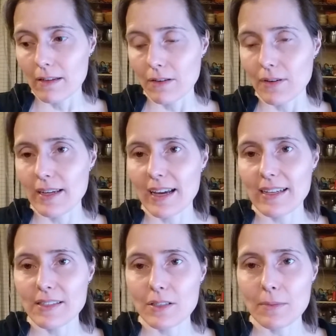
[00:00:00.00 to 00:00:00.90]

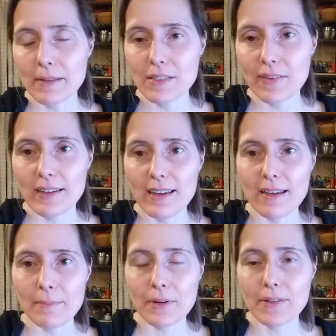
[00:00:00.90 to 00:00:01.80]
Greencastle, Pennsylvania
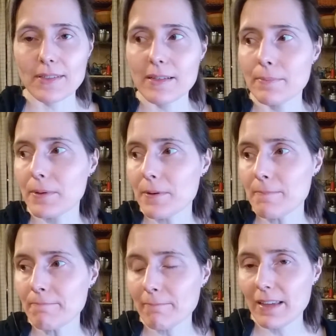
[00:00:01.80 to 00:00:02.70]
at Pure and
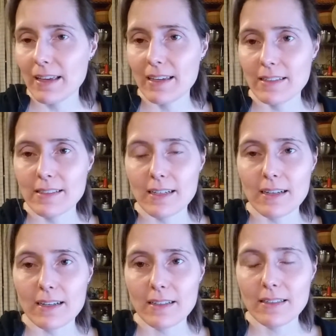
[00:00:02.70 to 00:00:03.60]
Simple, and
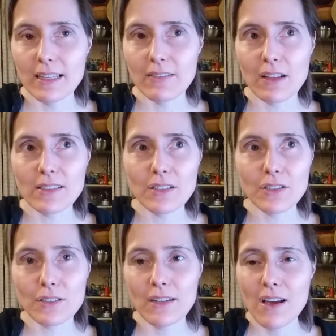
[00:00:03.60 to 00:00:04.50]
they have lots of
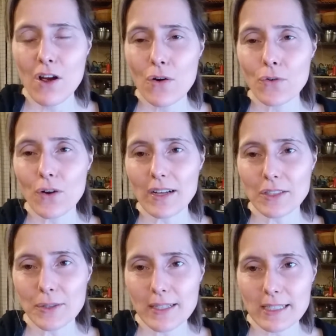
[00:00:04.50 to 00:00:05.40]
good raw
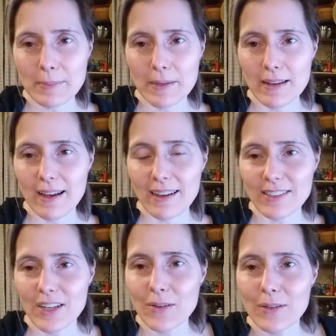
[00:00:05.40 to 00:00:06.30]
treats. But I
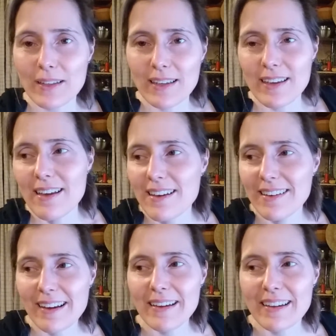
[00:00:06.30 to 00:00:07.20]
generally,
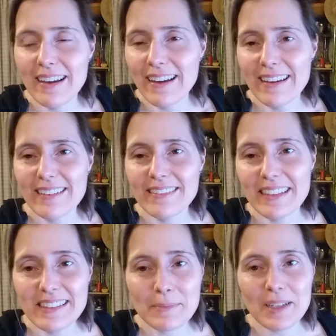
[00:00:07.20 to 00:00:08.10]

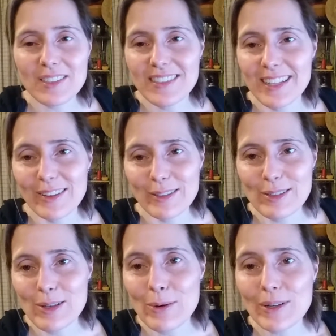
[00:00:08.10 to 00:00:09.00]
as much as it
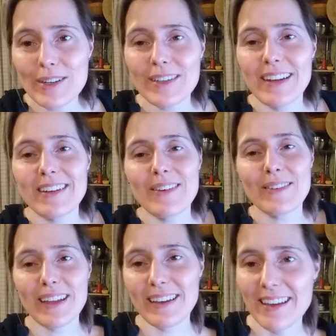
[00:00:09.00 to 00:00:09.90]
looks so good, I
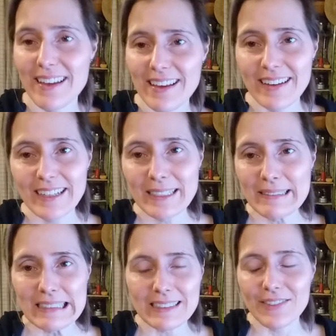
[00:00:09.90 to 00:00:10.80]
know like
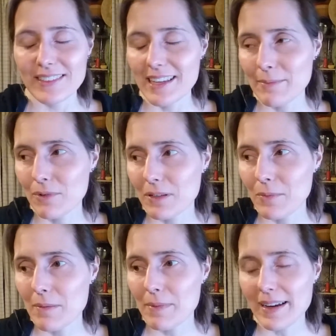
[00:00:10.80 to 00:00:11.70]
if I take more than
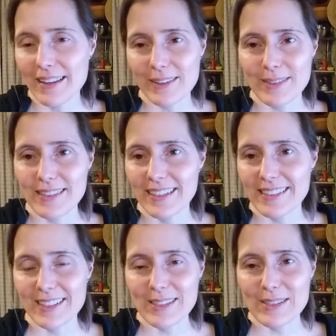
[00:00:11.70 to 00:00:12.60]
one bite of those
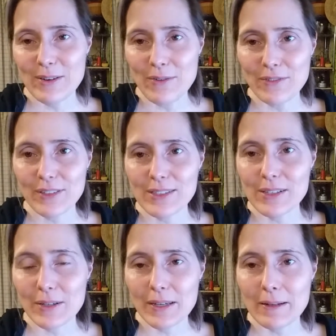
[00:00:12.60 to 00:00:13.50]
things, I just don't feel
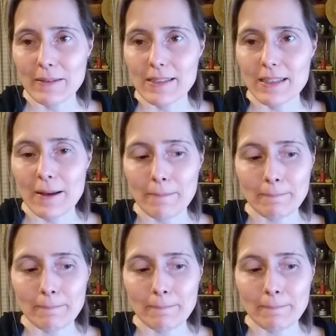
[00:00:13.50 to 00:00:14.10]
so good. It's